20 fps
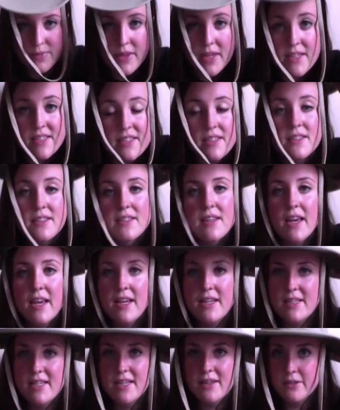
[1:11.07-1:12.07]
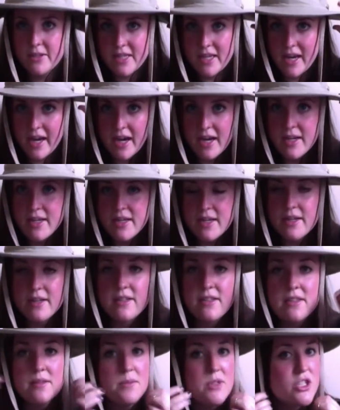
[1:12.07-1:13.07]
This is a Tilly hat. It
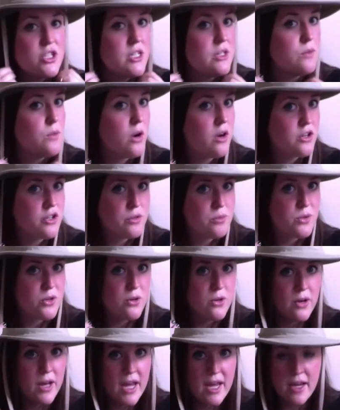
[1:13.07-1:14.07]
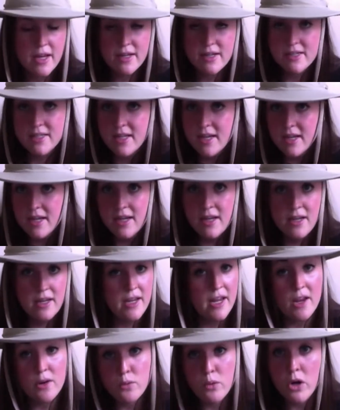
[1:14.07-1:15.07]
is machine washable and
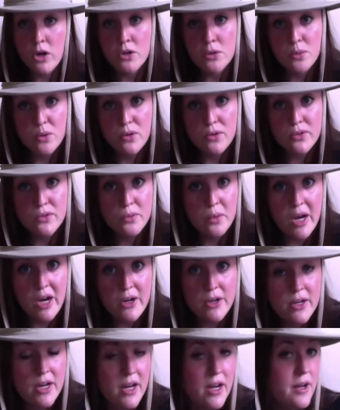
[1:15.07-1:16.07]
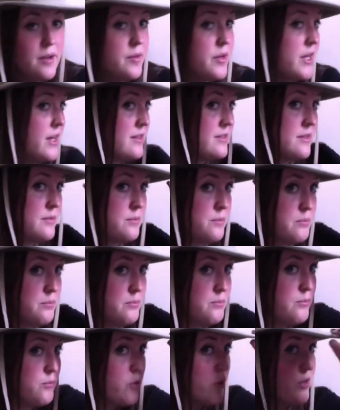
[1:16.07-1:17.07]
hand washable as well. It has a
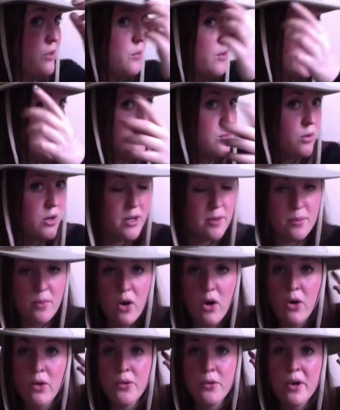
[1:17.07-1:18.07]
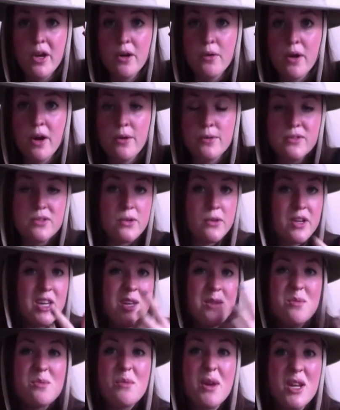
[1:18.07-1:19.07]
really wide brim all the way around, so it
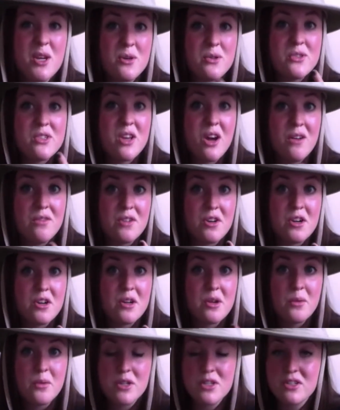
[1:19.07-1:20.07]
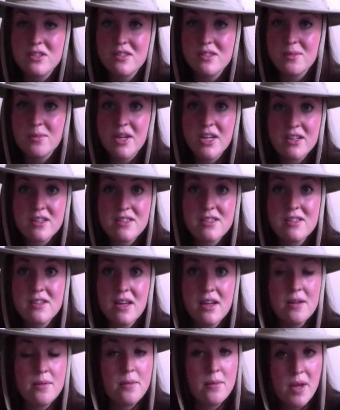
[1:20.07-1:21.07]
keeps my nose covered, which is the biggest
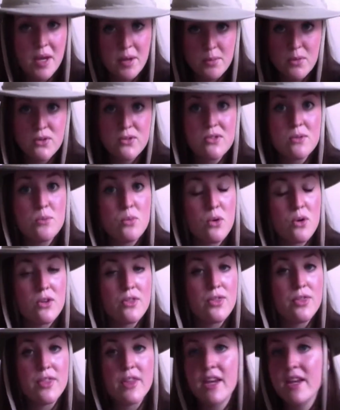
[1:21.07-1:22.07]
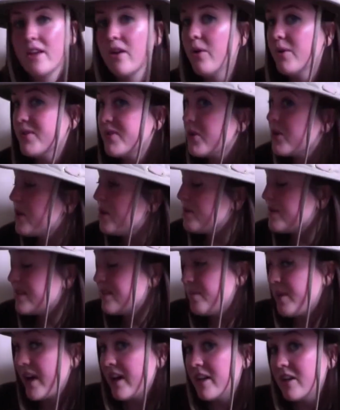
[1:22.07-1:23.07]
and most important thing. It also keeps the
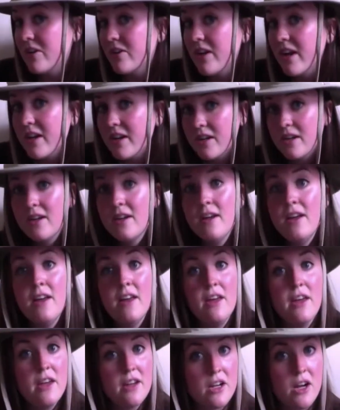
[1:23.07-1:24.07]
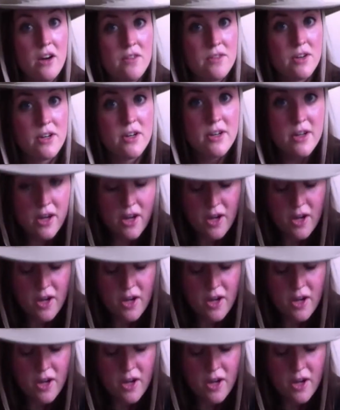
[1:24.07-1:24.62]
back of your neck covered,